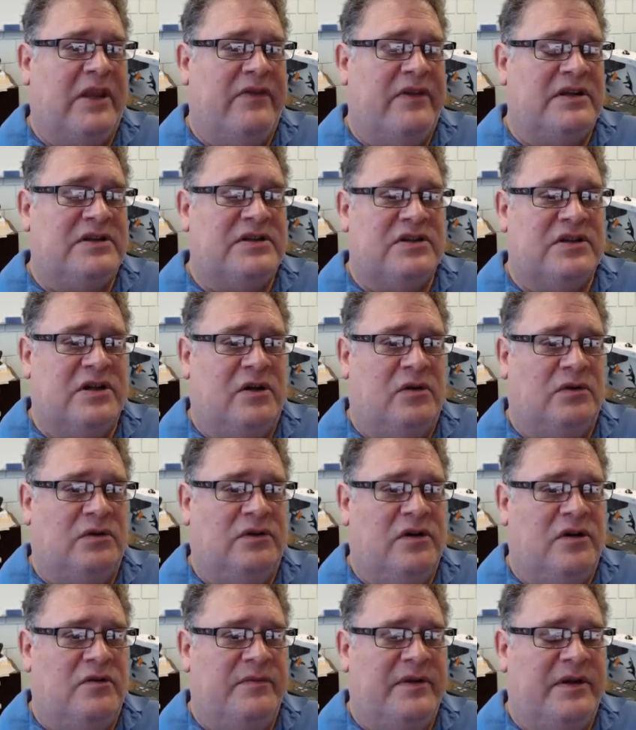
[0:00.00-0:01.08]
This is an
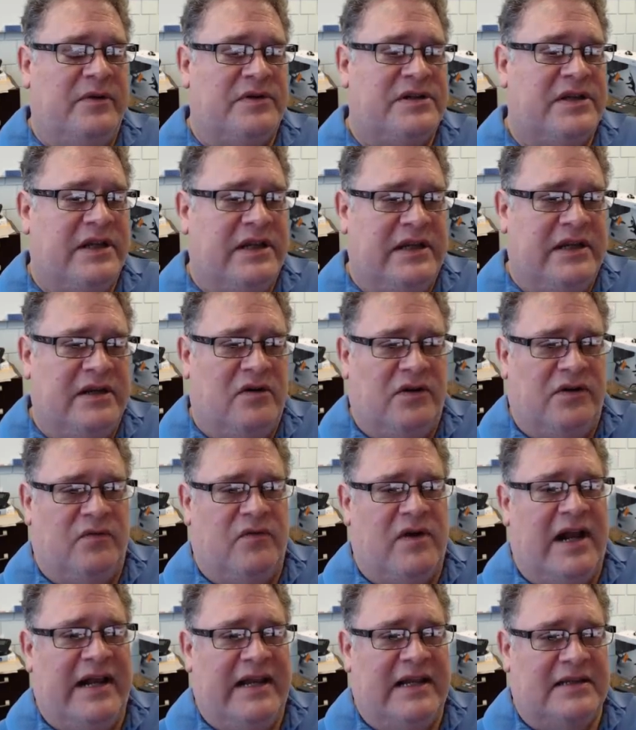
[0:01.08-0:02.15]
older home that we're seeing here on the
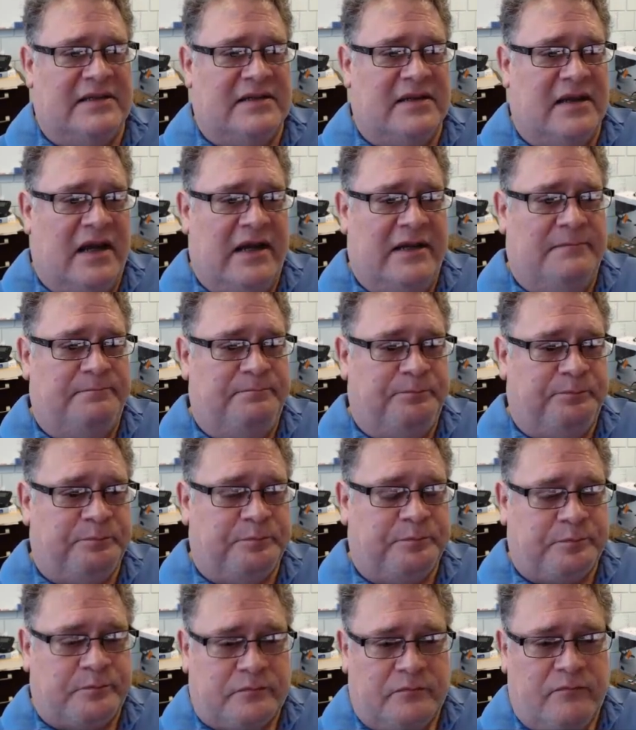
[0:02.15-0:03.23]
right-hand side,
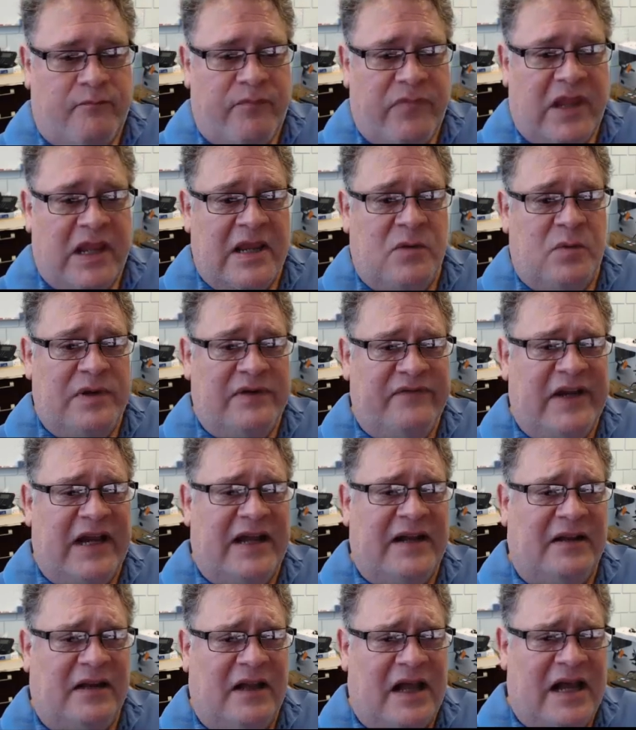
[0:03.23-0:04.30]
and we've
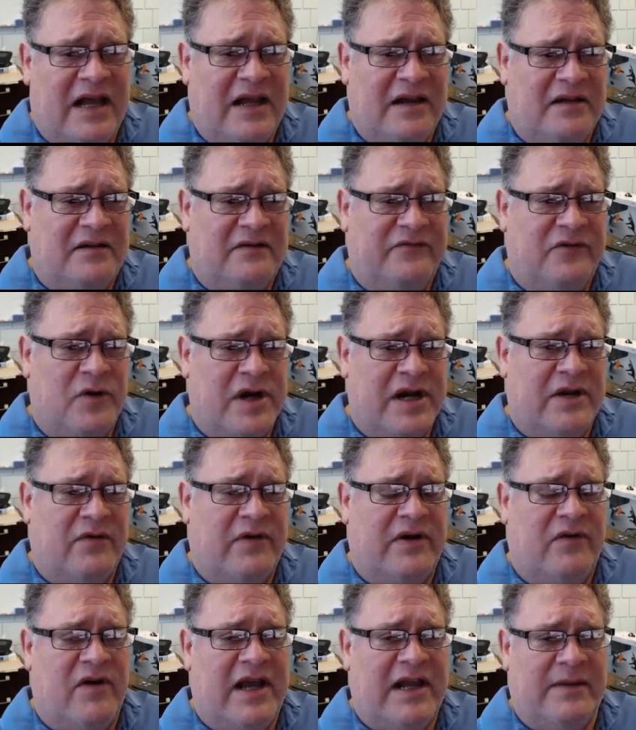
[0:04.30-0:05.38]
got a lot of
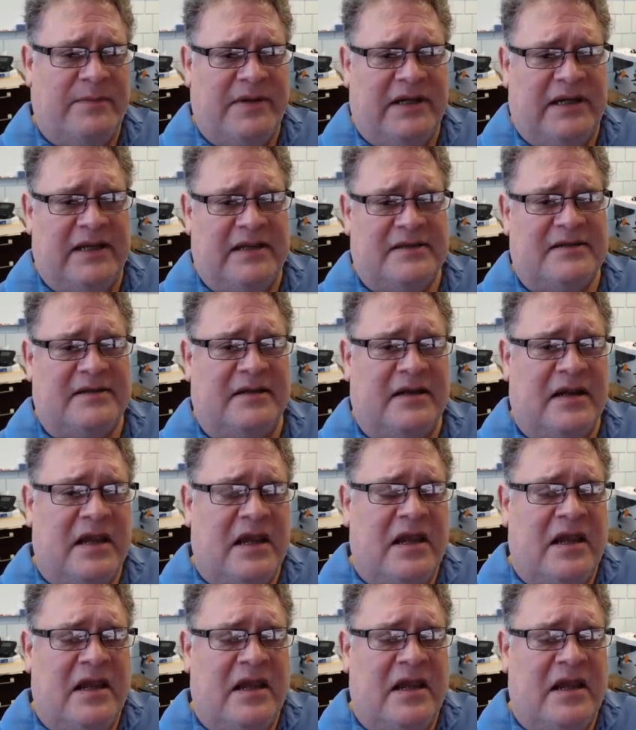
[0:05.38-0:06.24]
greenery right up against it.